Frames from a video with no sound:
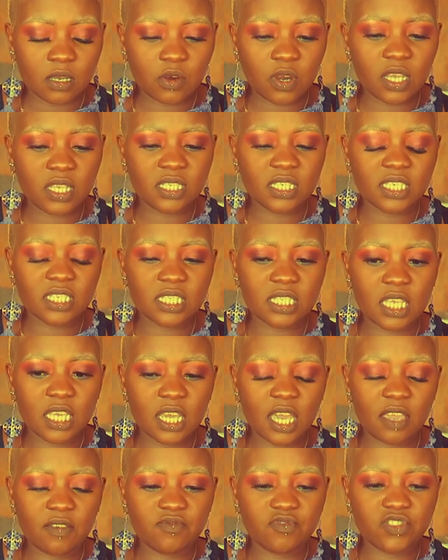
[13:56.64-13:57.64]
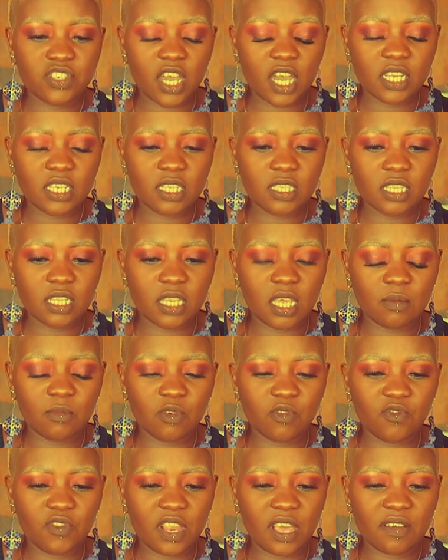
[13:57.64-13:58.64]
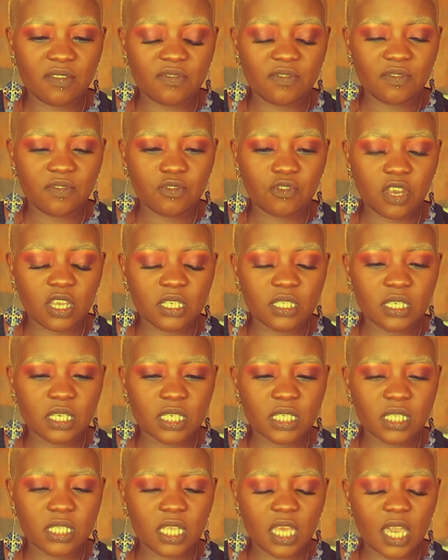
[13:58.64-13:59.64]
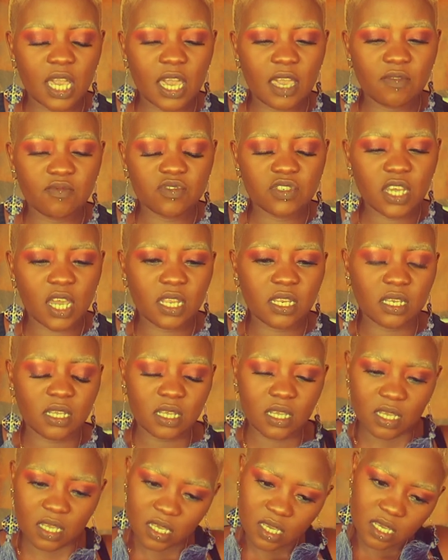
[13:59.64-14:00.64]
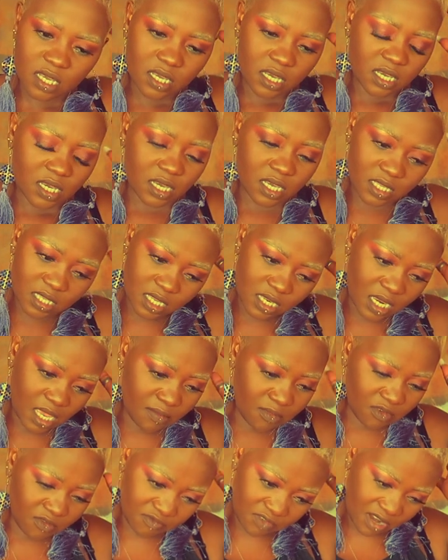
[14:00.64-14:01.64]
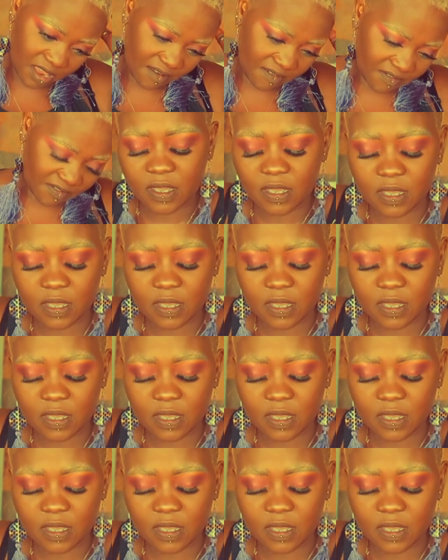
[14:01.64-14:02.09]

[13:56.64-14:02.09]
Craziest thing I've done in the name of love. Craziest thing I've done in the name of love.